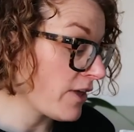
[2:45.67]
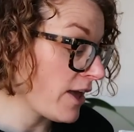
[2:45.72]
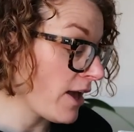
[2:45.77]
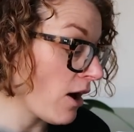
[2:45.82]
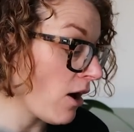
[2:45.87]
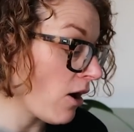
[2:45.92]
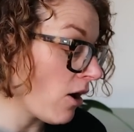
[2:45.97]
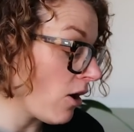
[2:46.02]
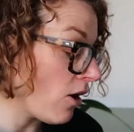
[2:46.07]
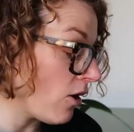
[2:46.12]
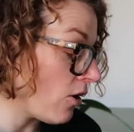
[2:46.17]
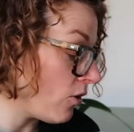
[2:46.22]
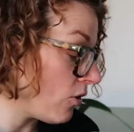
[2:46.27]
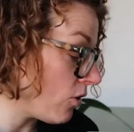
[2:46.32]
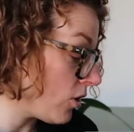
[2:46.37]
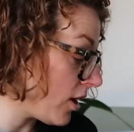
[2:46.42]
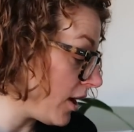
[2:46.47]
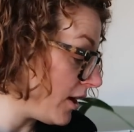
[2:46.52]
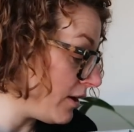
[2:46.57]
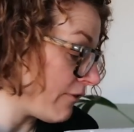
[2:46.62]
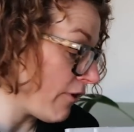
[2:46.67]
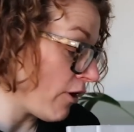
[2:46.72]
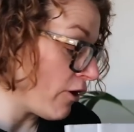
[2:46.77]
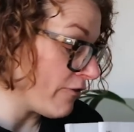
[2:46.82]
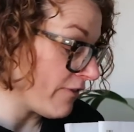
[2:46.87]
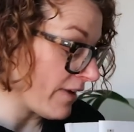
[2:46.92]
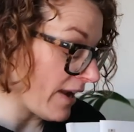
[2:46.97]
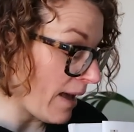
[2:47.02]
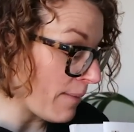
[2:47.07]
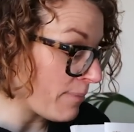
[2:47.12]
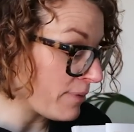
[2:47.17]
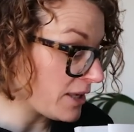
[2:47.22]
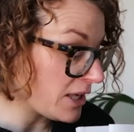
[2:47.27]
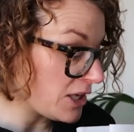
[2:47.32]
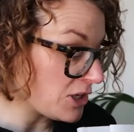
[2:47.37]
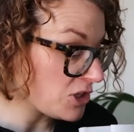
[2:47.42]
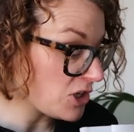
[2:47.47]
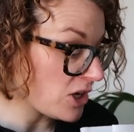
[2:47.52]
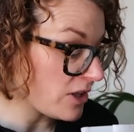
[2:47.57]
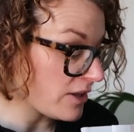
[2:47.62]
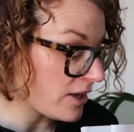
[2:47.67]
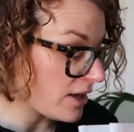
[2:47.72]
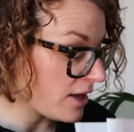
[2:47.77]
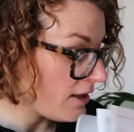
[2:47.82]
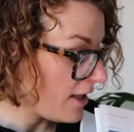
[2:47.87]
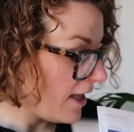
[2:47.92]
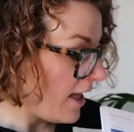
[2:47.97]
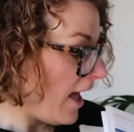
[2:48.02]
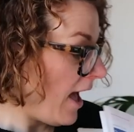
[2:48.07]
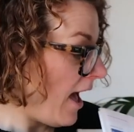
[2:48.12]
They are kind of overlapping each other.